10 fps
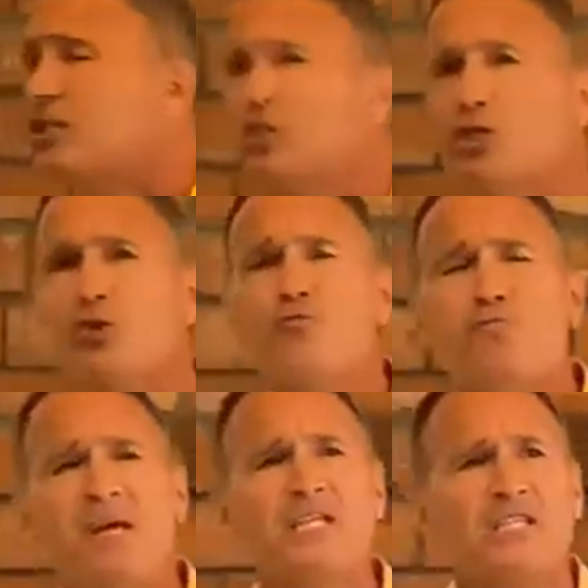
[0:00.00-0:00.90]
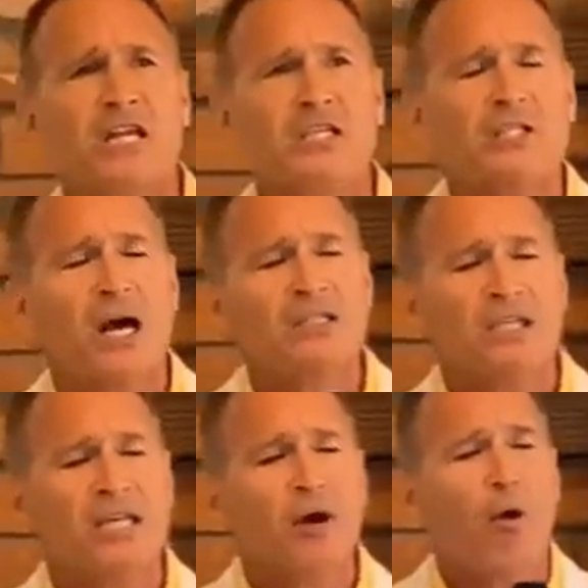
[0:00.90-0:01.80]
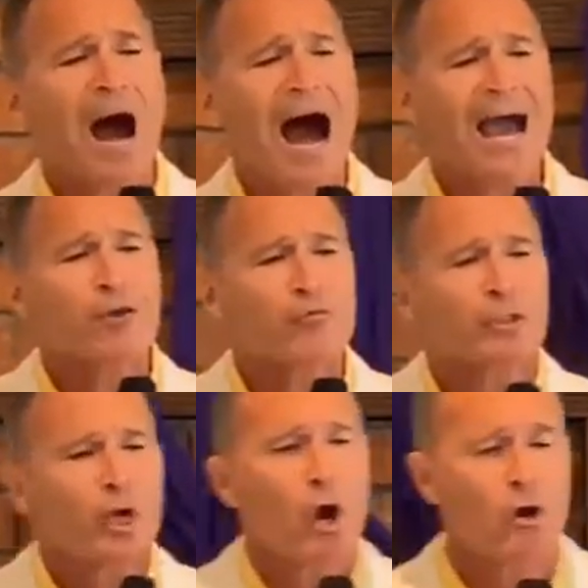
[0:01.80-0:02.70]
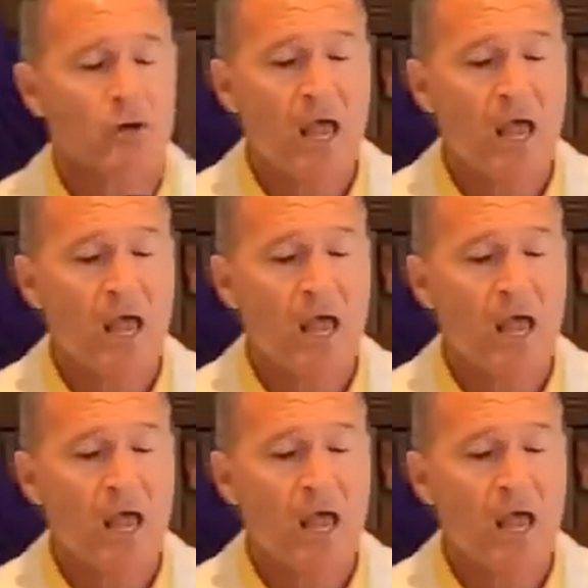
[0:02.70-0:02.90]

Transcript: do business until I return.